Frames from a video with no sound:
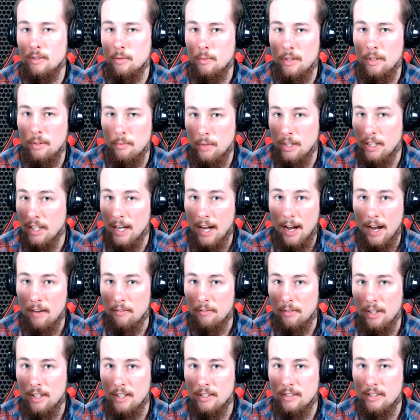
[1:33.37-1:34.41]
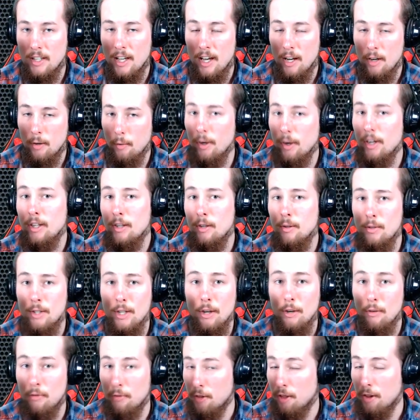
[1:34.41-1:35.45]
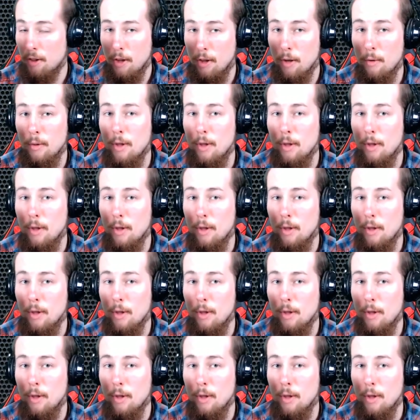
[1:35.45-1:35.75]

We, we can have this Green New Deal for the low,